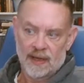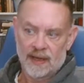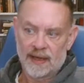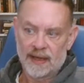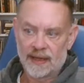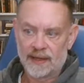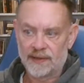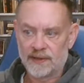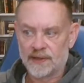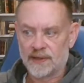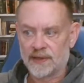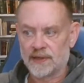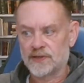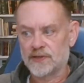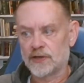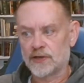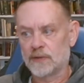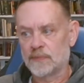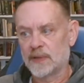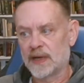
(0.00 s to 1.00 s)
and the
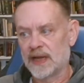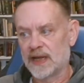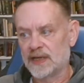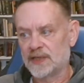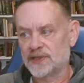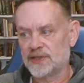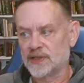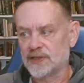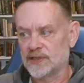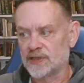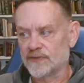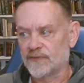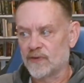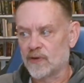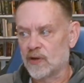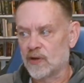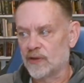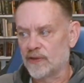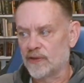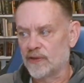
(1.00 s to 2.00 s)
determinations of
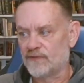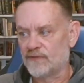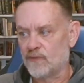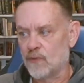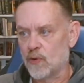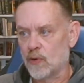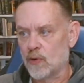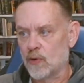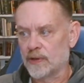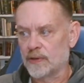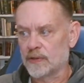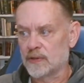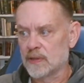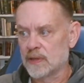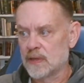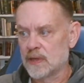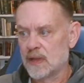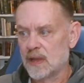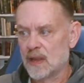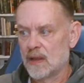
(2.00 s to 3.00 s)
all the foreign
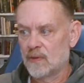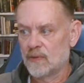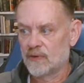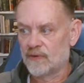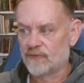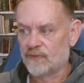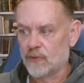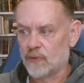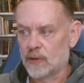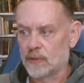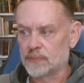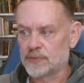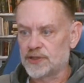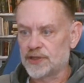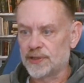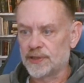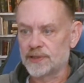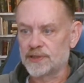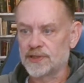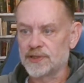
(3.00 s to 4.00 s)
Reformed
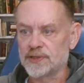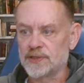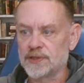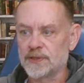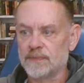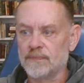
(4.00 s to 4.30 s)
churches.